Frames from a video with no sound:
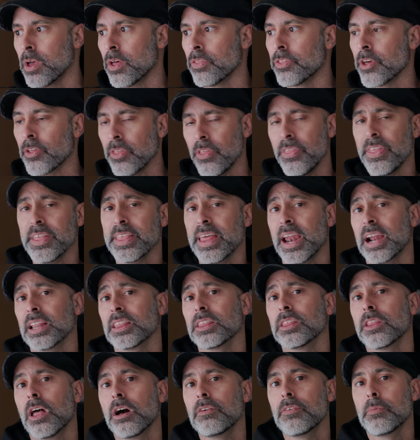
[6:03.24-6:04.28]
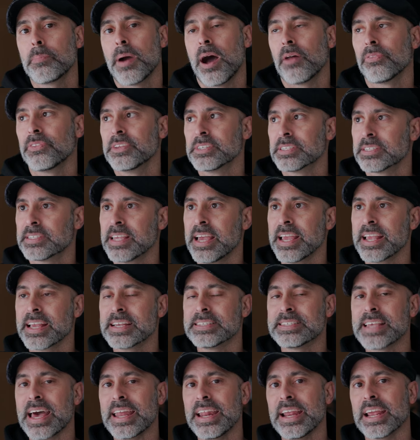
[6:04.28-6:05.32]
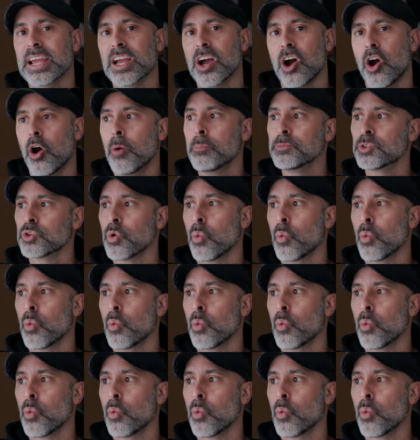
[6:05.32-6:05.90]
The other thing that I love about this thing is that it comes